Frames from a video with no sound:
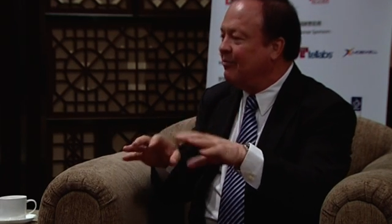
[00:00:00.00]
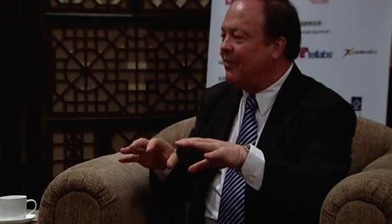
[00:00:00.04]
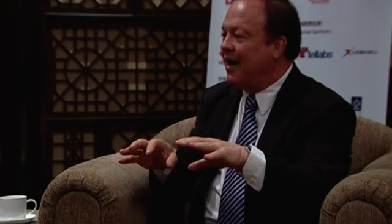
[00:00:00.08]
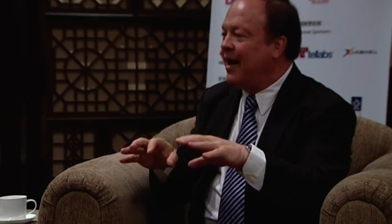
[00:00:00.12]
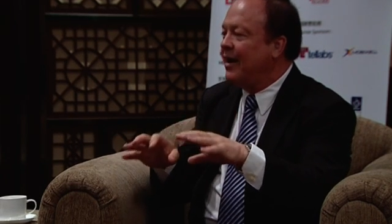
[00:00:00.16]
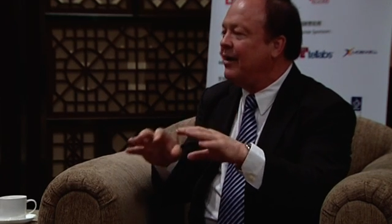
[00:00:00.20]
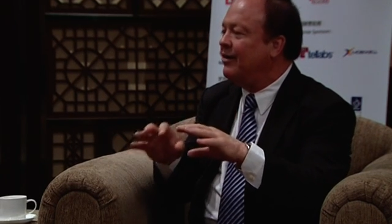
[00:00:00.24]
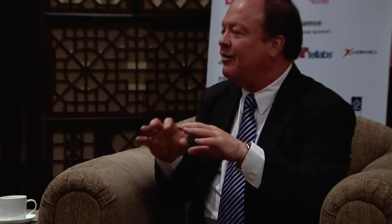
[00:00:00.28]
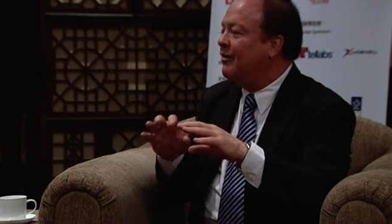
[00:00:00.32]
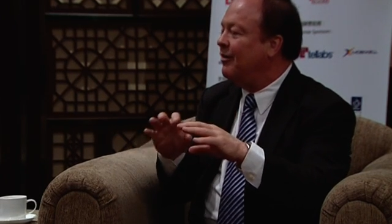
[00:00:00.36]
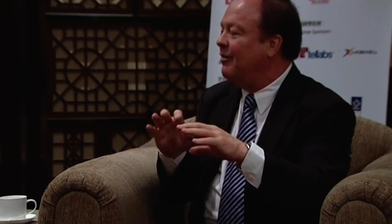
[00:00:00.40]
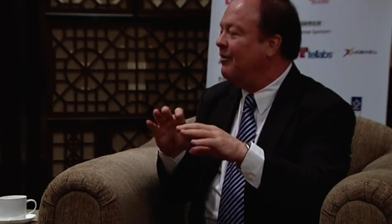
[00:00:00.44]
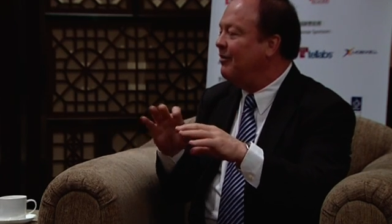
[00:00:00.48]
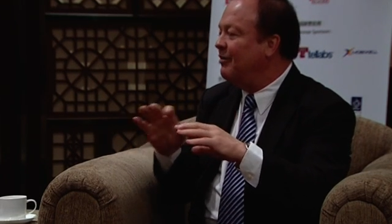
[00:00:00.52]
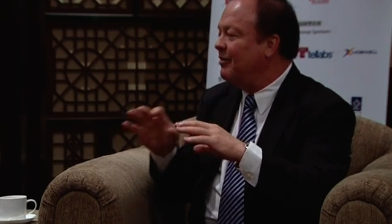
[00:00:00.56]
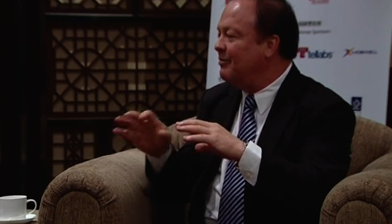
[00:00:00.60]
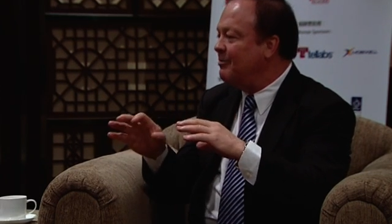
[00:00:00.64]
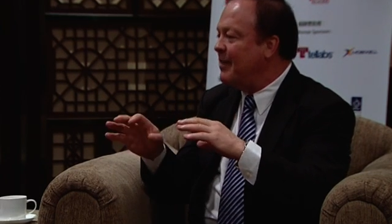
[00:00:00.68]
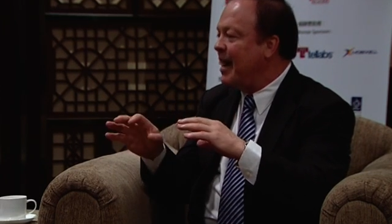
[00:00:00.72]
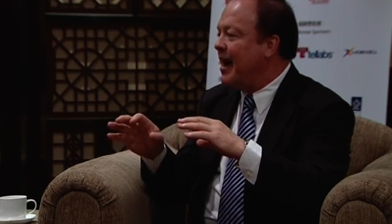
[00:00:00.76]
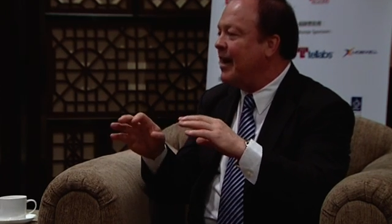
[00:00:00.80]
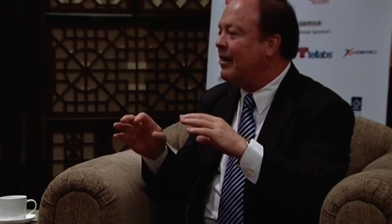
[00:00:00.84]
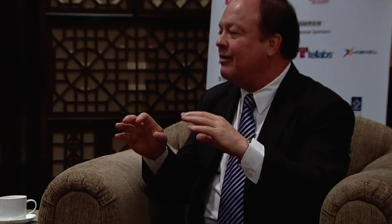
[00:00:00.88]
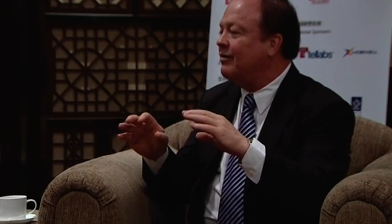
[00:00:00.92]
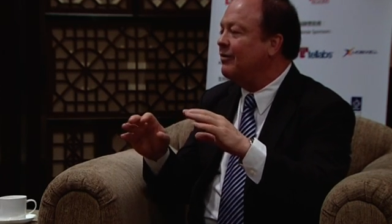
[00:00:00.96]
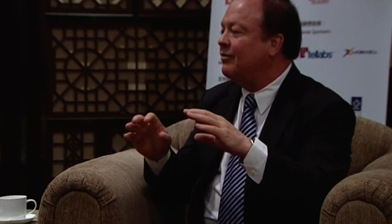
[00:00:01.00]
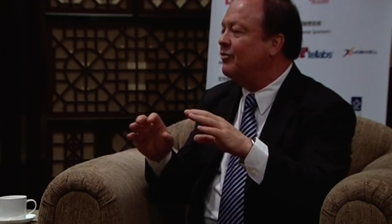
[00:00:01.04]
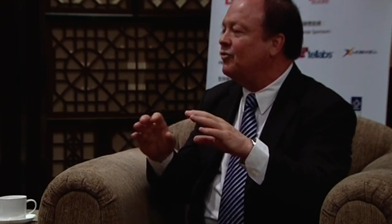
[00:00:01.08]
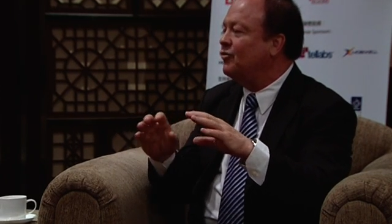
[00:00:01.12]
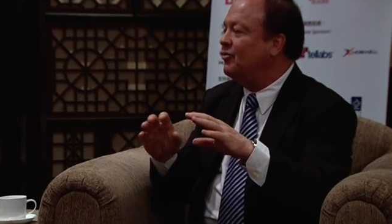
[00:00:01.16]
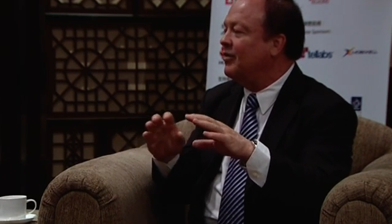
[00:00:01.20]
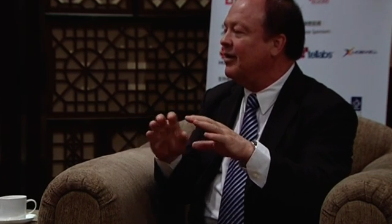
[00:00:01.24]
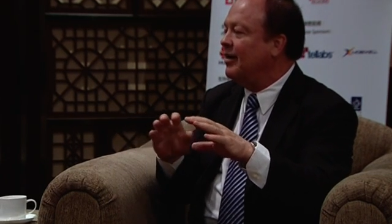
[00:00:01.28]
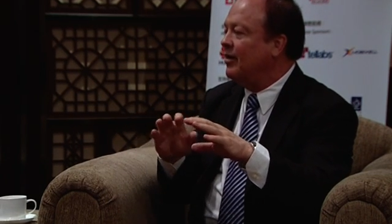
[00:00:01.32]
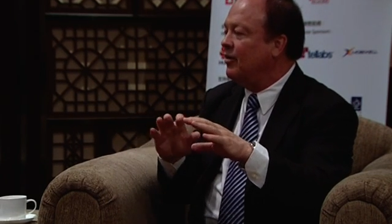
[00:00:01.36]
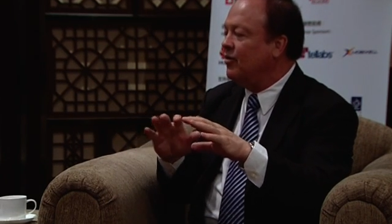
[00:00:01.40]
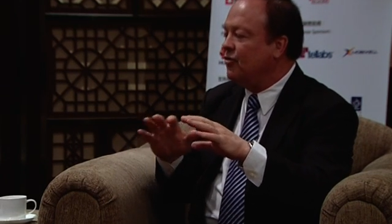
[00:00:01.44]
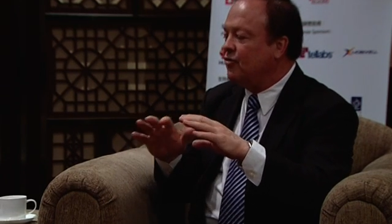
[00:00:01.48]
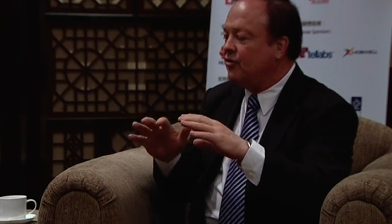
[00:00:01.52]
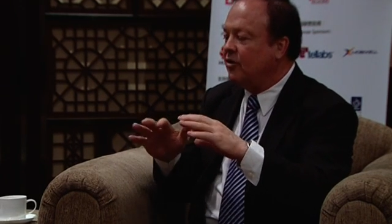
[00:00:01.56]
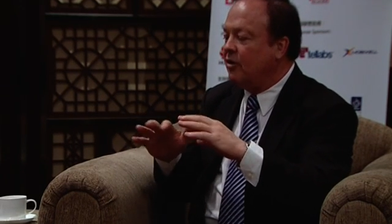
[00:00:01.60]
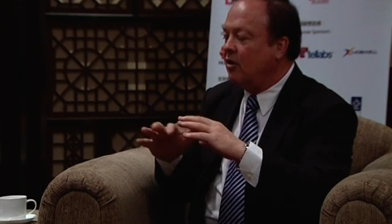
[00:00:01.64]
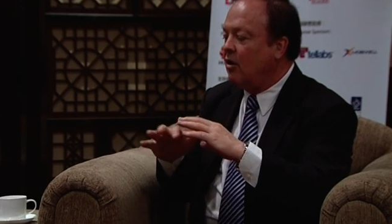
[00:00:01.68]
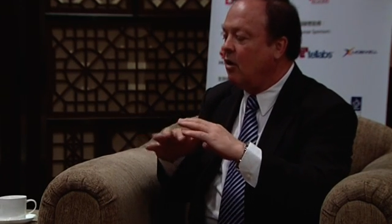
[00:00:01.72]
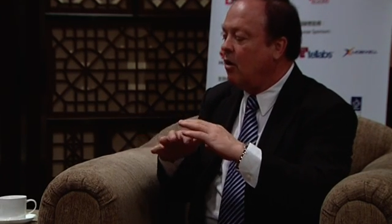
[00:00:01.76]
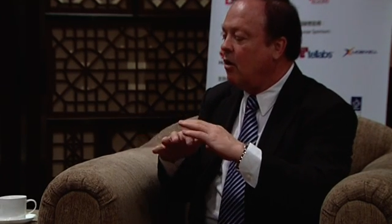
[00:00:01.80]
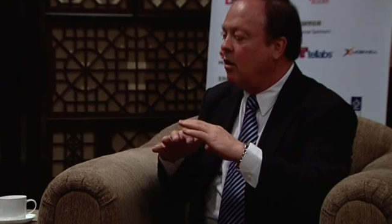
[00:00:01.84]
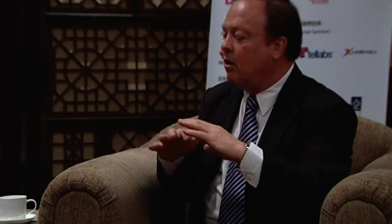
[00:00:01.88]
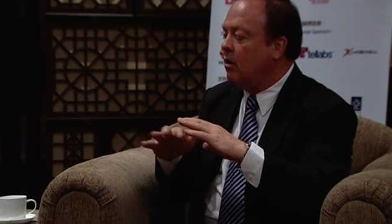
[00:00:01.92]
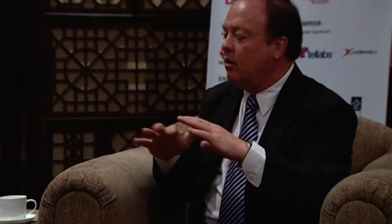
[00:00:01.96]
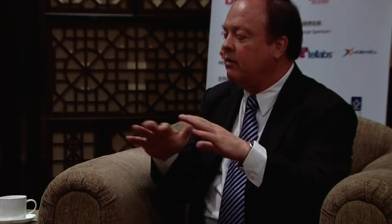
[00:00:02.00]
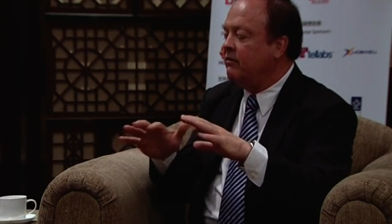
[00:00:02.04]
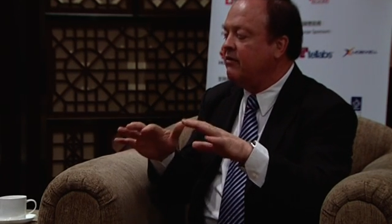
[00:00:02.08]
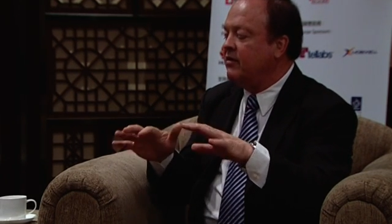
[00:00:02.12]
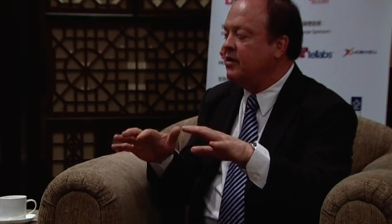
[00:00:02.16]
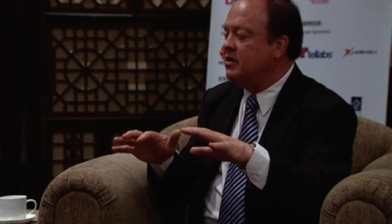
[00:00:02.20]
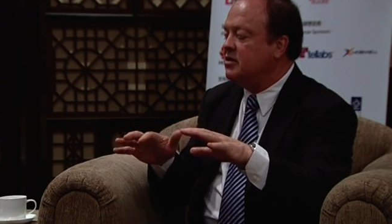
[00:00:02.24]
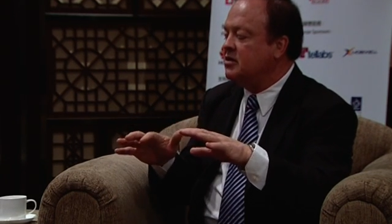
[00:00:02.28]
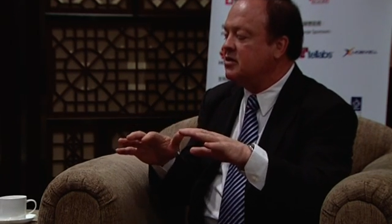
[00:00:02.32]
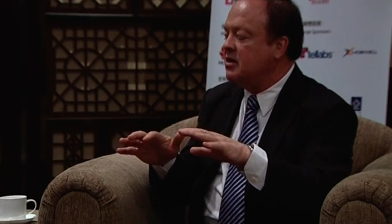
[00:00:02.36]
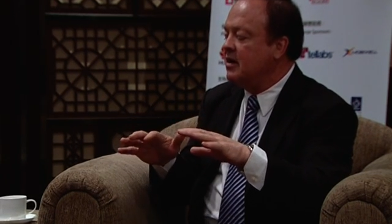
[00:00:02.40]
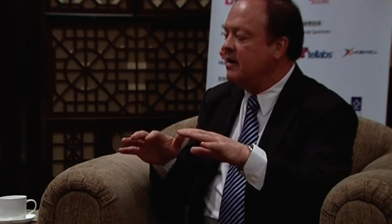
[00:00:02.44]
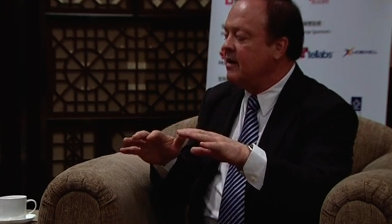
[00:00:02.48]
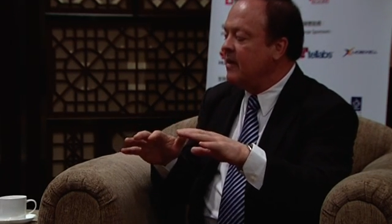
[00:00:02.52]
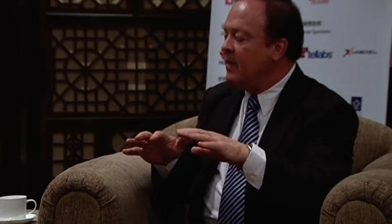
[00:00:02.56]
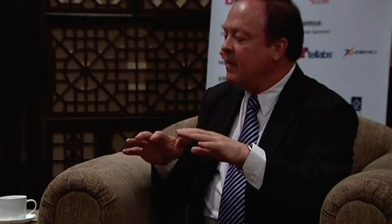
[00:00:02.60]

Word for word: micro and macro cells, and all of this